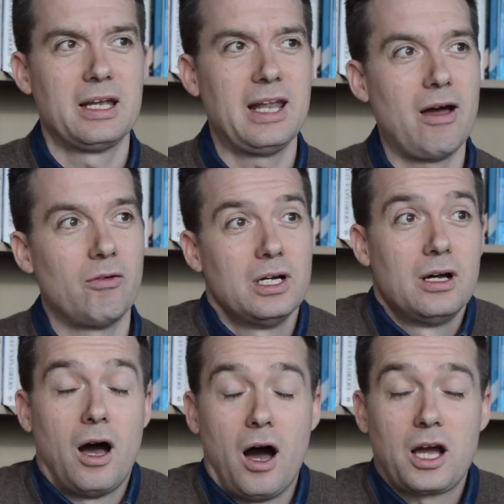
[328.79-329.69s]
Now,
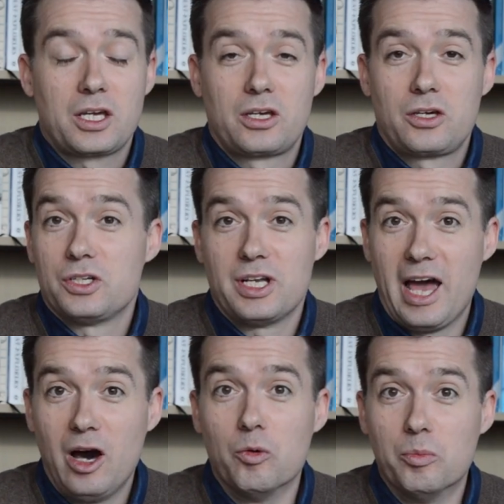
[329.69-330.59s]
I couldn't
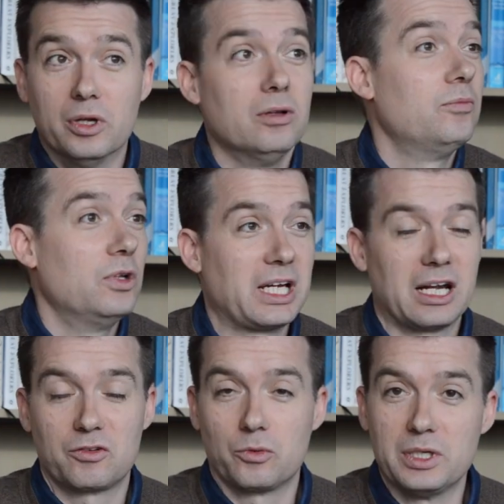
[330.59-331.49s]
help but look
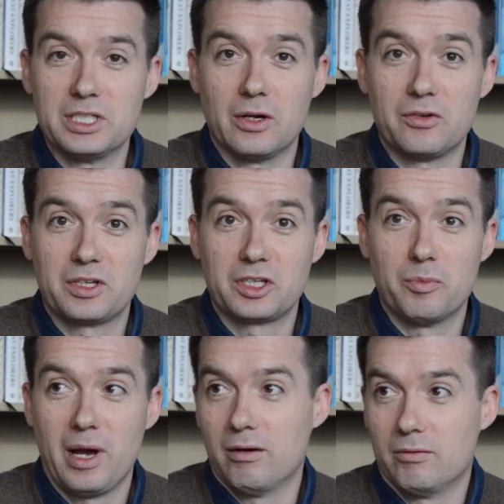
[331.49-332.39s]
out of the window and think
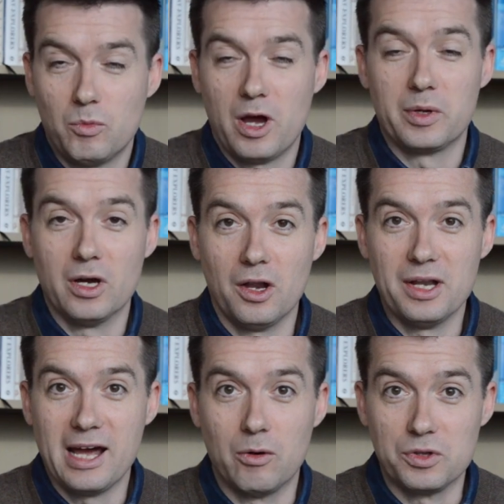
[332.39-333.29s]
about where we are
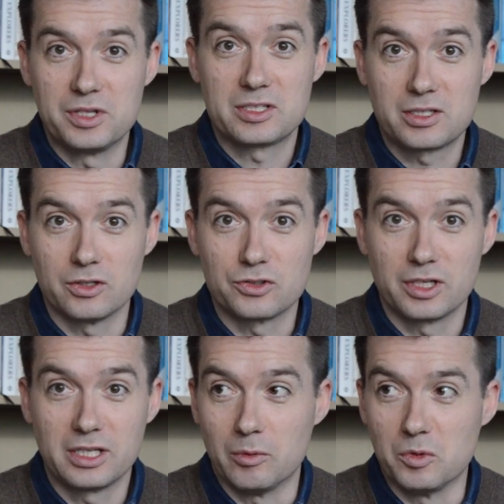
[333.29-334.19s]
now with this
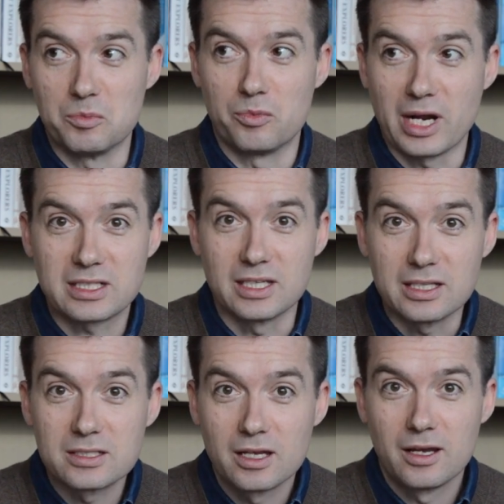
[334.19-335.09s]
country and with Brexit.